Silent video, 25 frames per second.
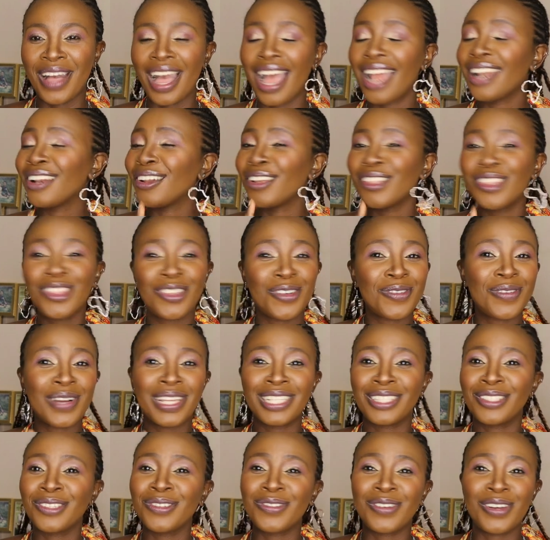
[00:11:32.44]
are not the
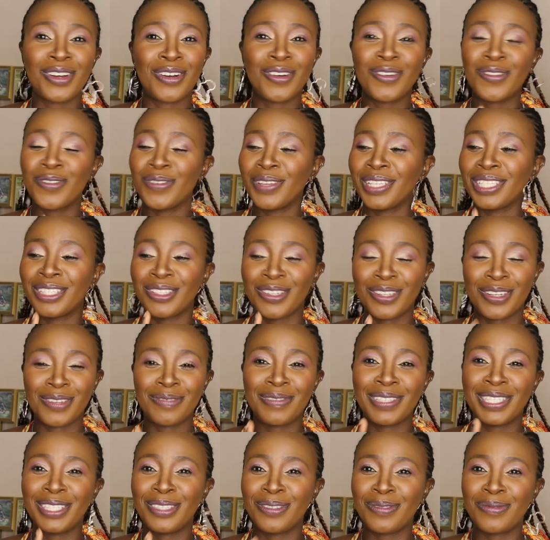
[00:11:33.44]
ones who are always going
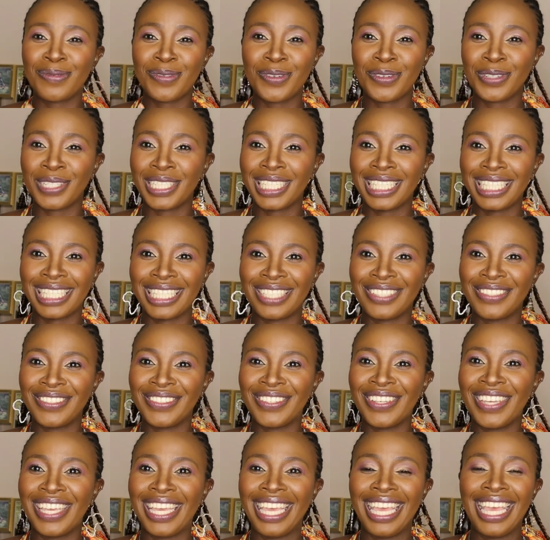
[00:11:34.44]
to be supporting
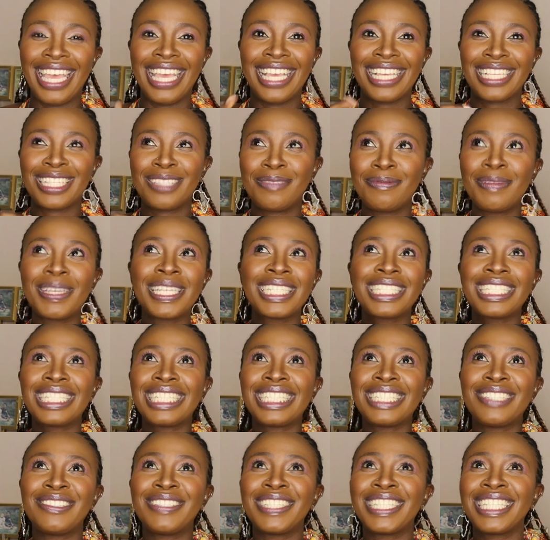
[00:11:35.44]
you,
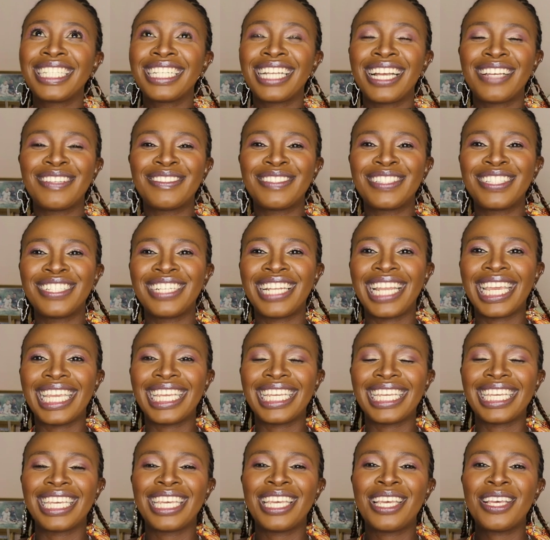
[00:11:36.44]
especially when it comes to
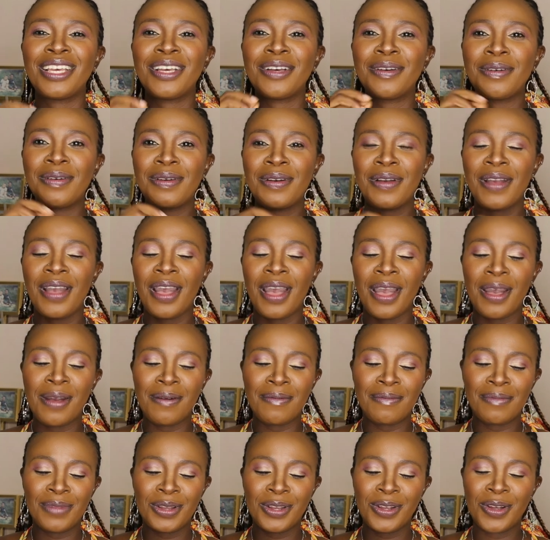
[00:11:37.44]
like
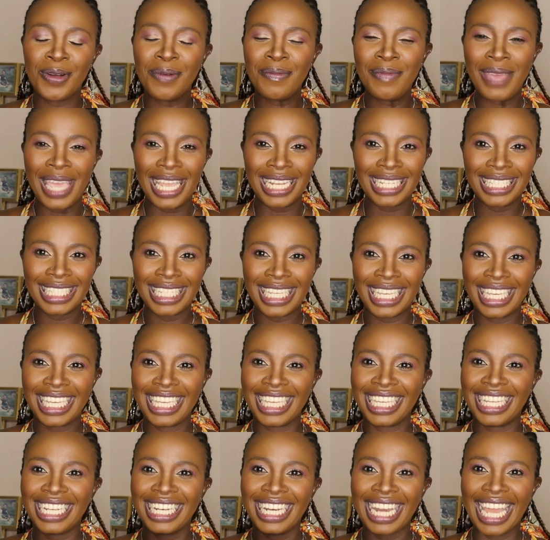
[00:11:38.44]

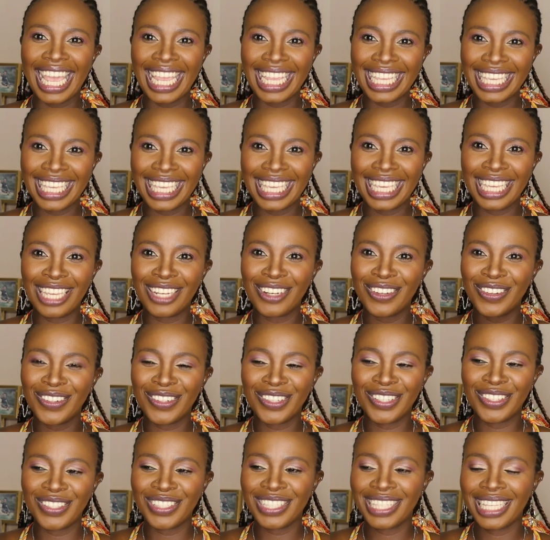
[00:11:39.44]
commenting, liking, and
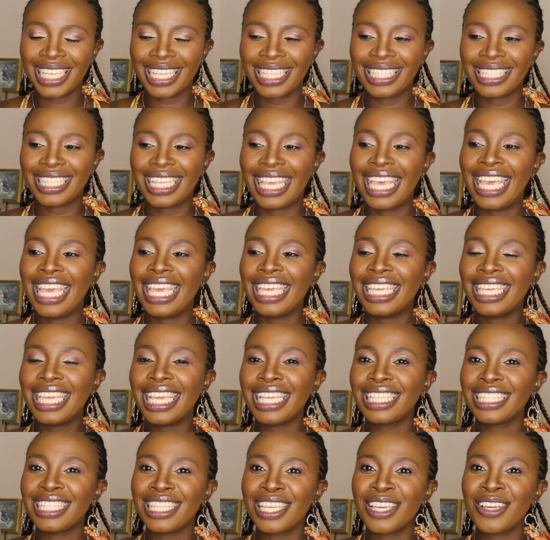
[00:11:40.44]
all those things.
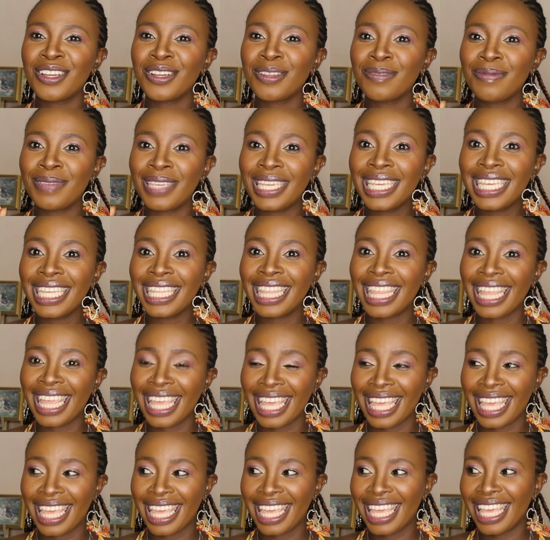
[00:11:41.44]
Yes, they're going to be
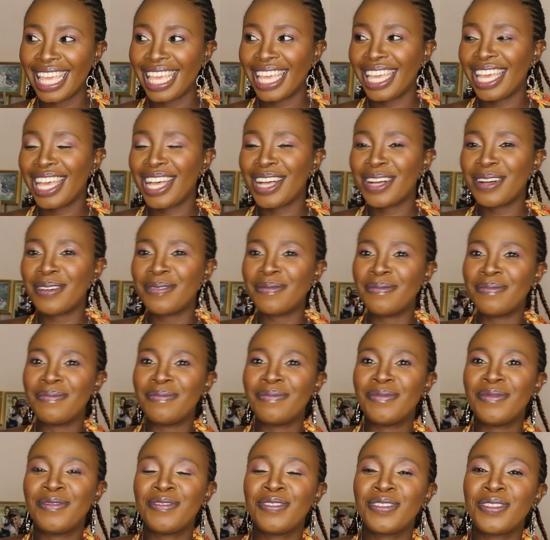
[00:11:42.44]
there
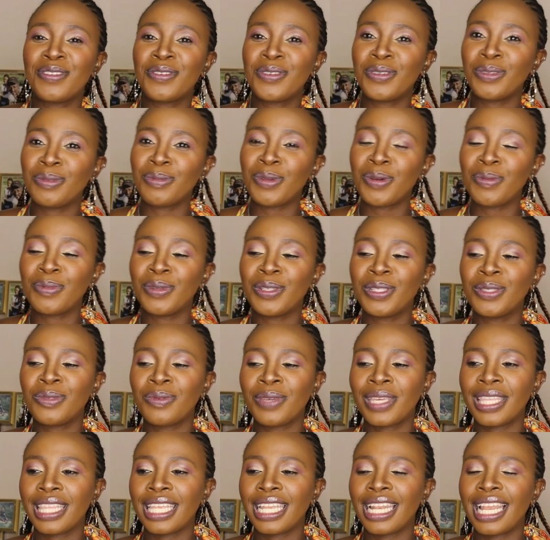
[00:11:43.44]
for those moments
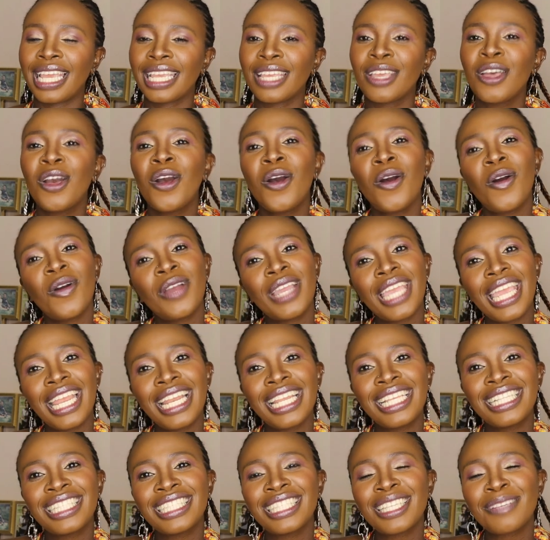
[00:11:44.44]
where they're like, okay,
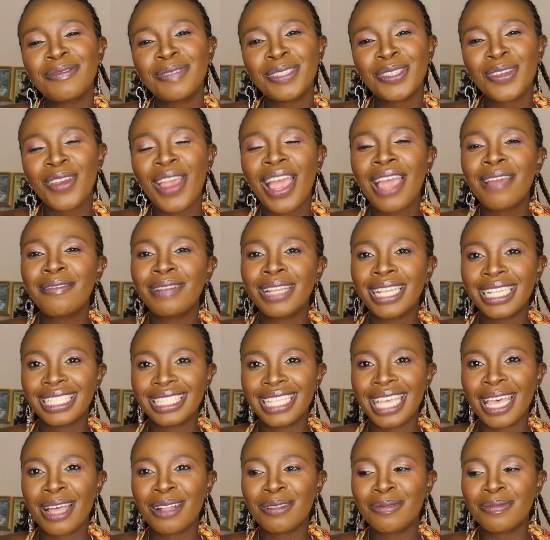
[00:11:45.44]
let's subscribe,
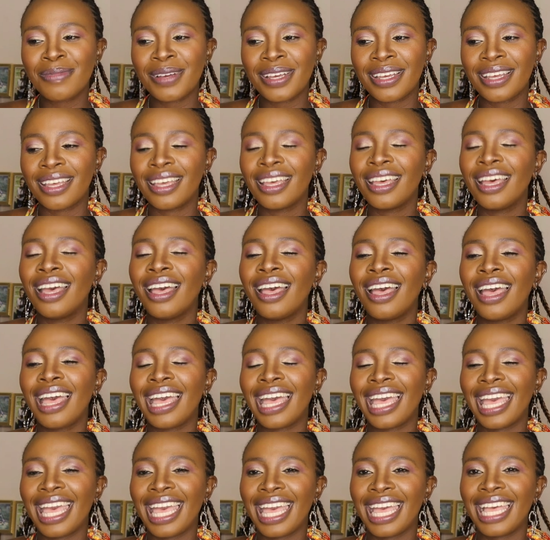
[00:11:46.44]
let's help her.
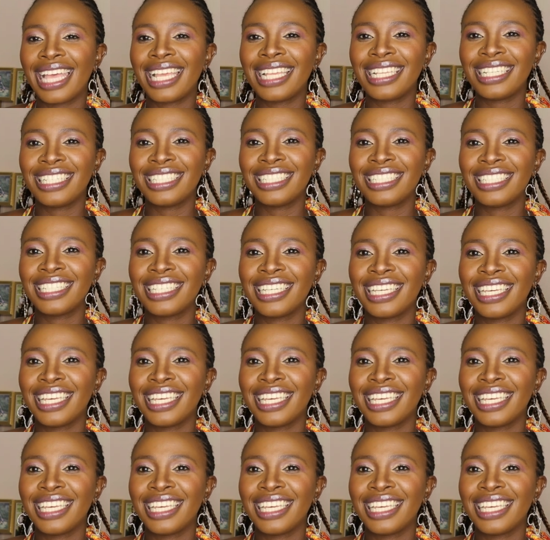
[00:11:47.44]
And